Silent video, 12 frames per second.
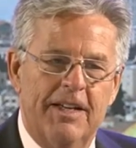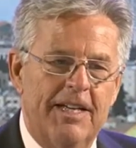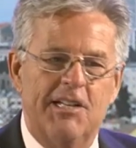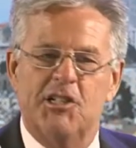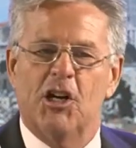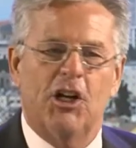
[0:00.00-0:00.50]

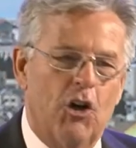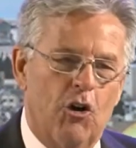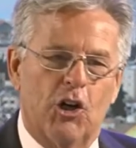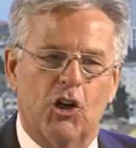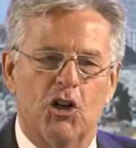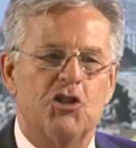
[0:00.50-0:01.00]
He's going to go to
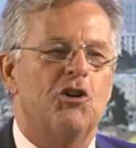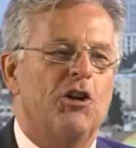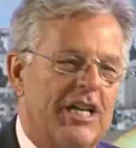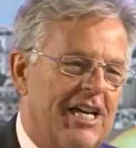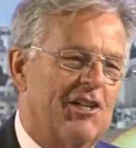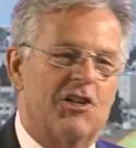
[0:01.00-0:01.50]
Kushner to
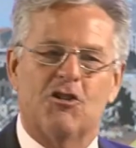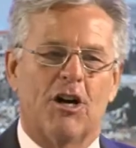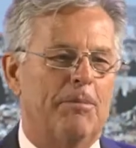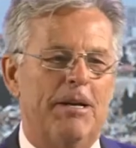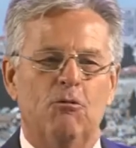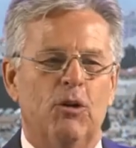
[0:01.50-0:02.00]
get to
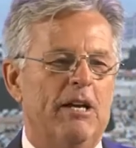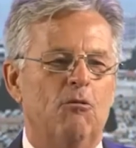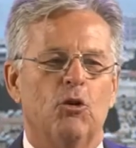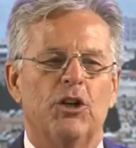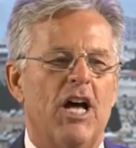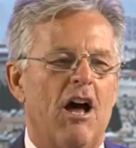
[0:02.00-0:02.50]
Trump. He
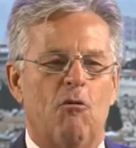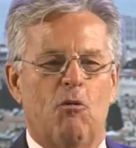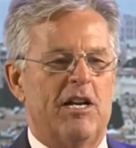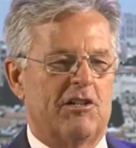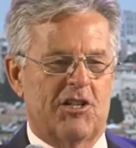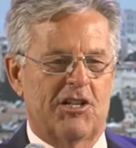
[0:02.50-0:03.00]
will not
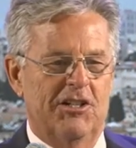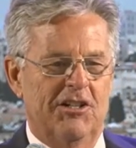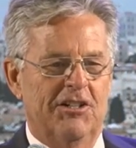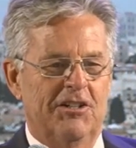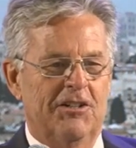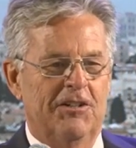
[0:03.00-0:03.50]
risk
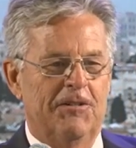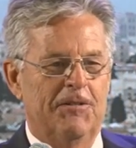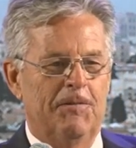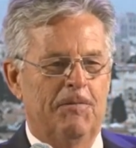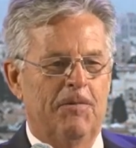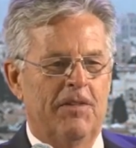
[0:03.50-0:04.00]

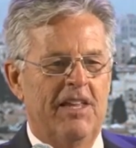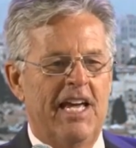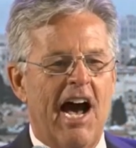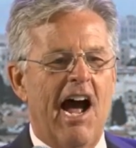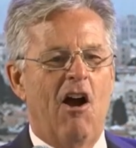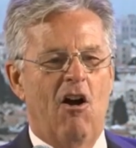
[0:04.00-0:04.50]
the
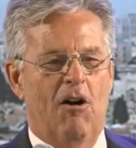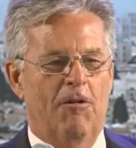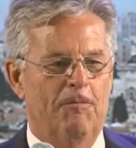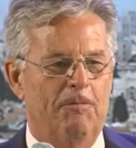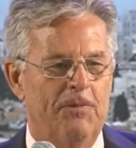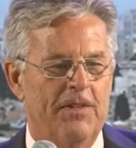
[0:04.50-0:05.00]
ire
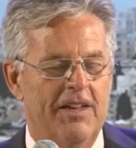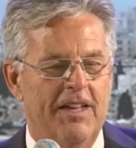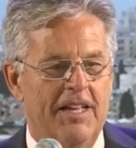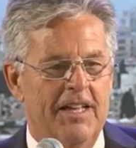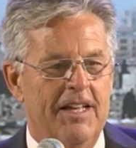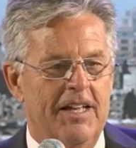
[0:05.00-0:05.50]

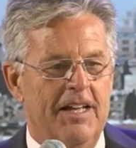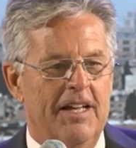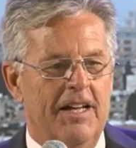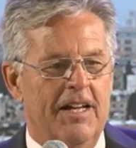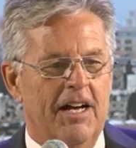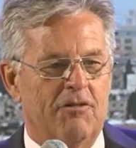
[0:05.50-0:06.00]

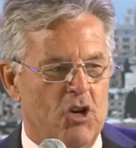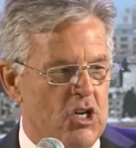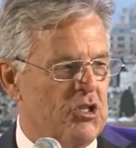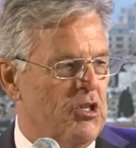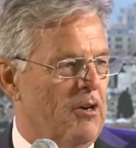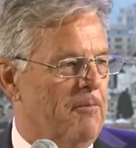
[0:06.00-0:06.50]
of
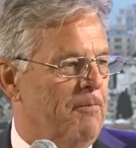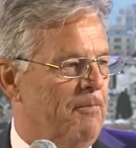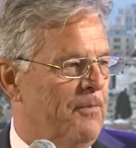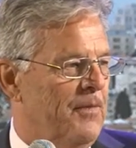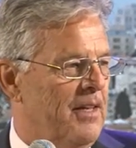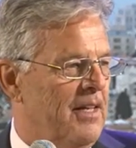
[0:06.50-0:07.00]
Kushner.
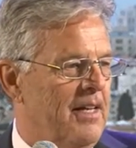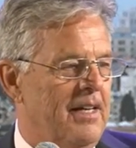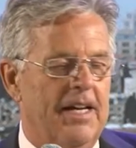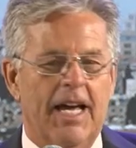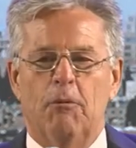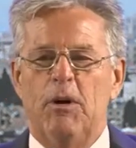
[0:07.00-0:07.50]

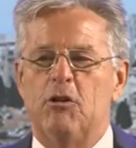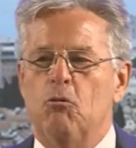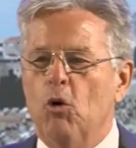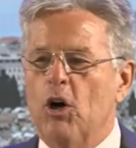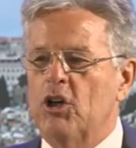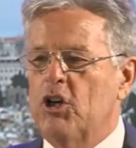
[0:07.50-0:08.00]
And we
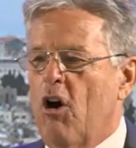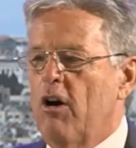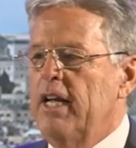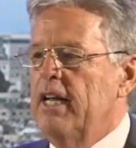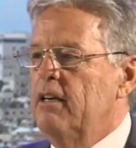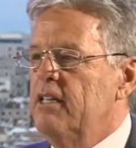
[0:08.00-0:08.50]
worked
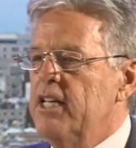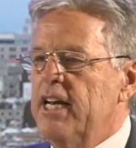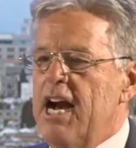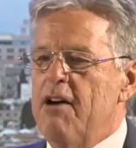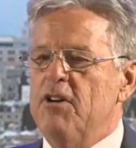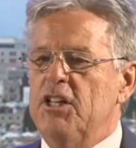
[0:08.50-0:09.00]
hard and did
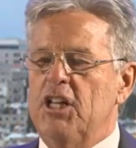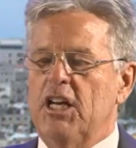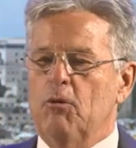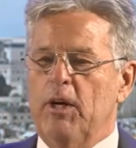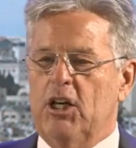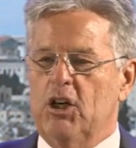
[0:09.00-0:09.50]

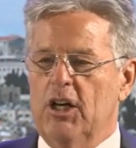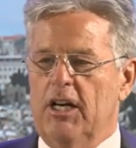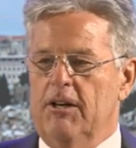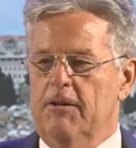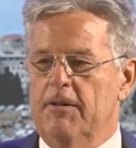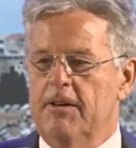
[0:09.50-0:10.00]
everything we
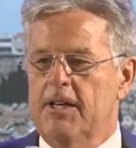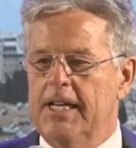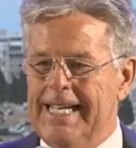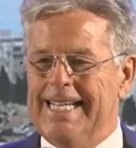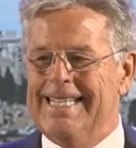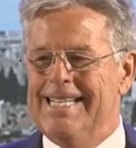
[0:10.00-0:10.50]
could to
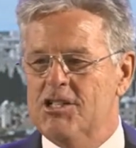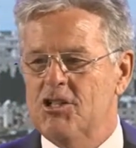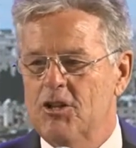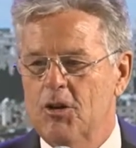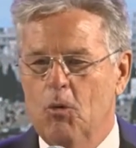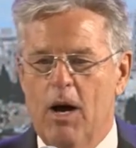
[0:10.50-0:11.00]
get this to
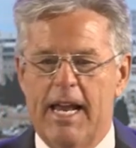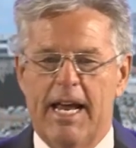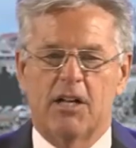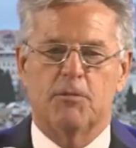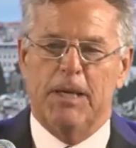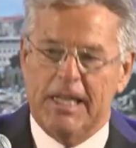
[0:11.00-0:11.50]
the White
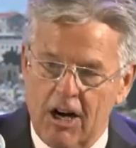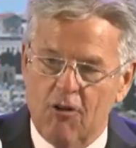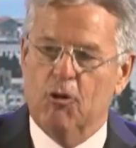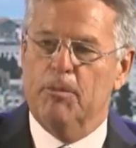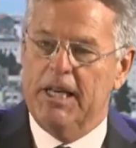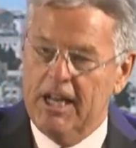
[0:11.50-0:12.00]
House. Be
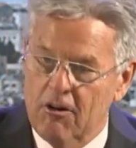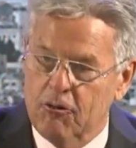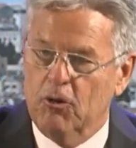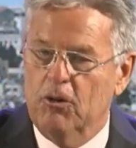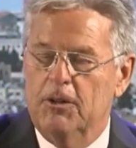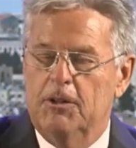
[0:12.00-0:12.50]
careful, be careful.